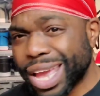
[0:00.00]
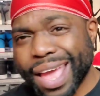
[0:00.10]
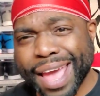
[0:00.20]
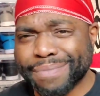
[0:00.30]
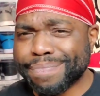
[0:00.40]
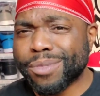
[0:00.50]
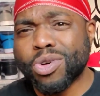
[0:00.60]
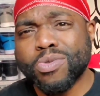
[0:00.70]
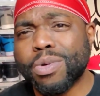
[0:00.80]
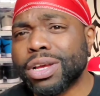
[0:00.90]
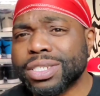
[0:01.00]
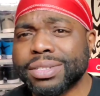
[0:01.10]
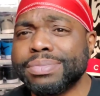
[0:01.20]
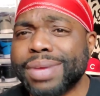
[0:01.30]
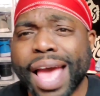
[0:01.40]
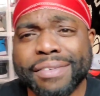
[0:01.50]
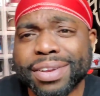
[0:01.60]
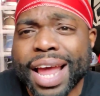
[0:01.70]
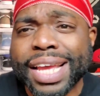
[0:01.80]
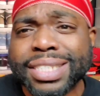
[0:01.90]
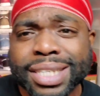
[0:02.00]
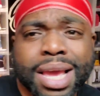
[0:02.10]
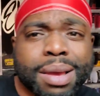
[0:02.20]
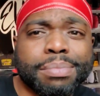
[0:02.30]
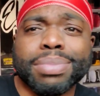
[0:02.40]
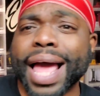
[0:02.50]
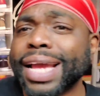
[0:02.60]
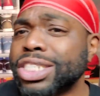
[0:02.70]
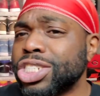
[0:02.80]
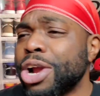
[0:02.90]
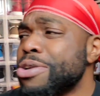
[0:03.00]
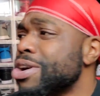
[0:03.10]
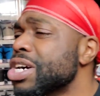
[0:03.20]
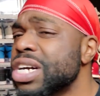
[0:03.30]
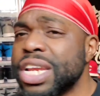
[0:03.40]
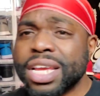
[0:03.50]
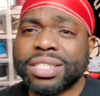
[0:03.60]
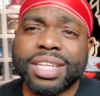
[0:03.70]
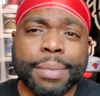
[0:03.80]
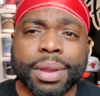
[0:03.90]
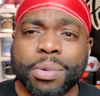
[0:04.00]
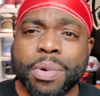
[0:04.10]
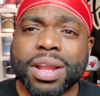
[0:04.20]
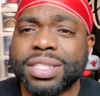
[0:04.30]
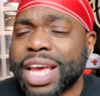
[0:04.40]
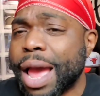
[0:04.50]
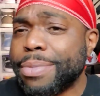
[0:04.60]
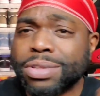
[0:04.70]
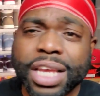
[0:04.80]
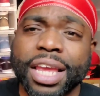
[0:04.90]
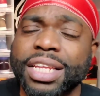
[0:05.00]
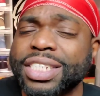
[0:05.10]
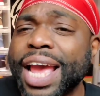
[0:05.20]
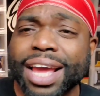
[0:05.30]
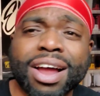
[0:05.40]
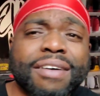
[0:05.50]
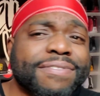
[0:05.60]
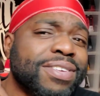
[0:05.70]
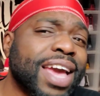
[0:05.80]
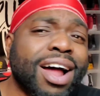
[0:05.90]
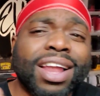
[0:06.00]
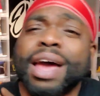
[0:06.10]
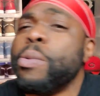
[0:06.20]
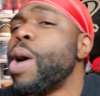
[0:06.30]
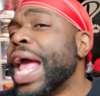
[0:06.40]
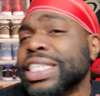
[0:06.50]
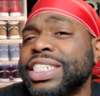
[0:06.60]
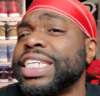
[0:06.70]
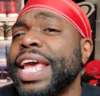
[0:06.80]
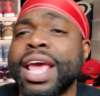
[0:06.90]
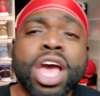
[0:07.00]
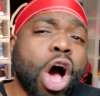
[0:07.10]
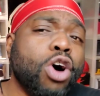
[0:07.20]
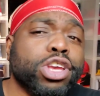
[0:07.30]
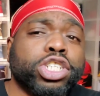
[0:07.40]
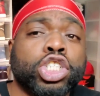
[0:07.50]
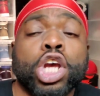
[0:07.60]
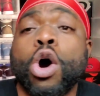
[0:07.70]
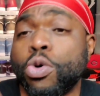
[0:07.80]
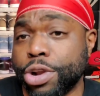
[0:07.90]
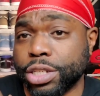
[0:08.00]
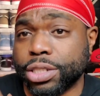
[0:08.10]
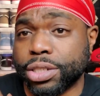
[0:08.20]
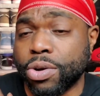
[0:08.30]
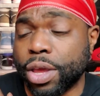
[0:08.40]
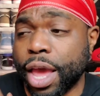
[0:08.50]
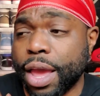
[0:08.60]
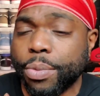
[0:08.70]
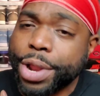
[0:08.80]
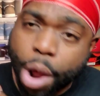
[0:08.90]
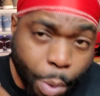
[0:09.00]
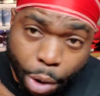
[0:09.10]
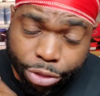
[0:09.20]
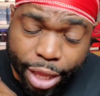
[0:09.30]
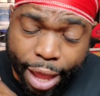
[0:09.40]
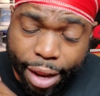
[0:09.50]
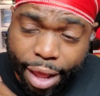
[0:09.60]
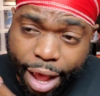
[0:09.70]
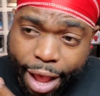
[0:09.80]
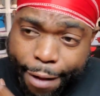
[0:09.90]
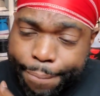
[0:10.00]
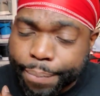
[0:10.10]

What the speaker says: And who wants to have a nice black shirt or hoodie or something in the wintertime? You take your jacket off and you get all that white shit on your shoulders, okay? We don't want that, all right?